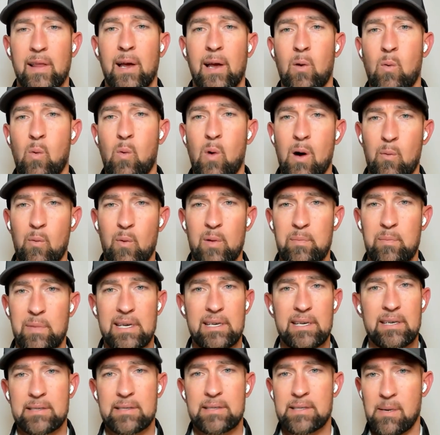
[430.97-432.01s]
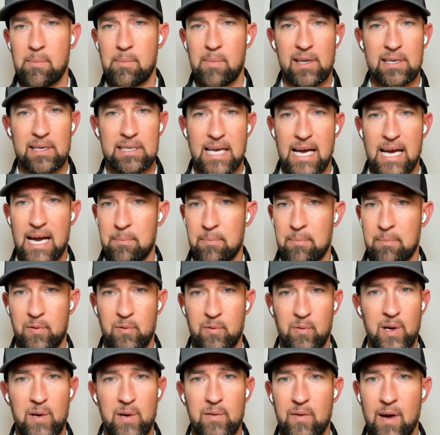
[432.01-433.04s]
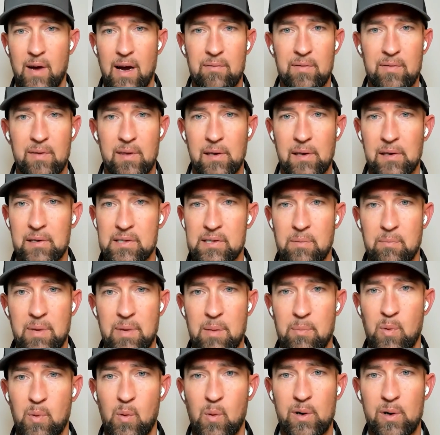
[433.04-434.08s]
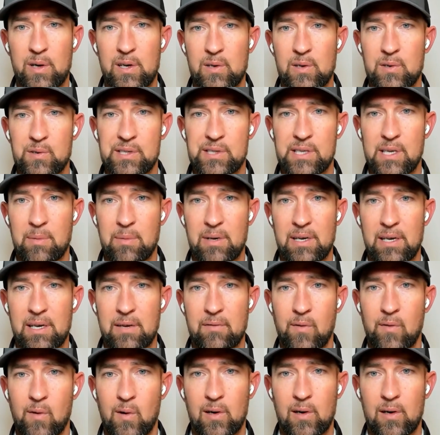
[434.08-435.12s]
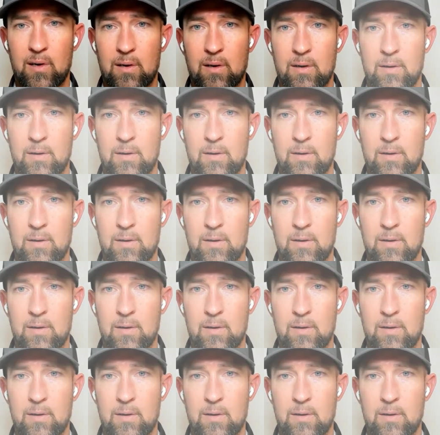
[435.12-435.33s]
Like what would be some of the top 3 to 5 things that people would use CBD for?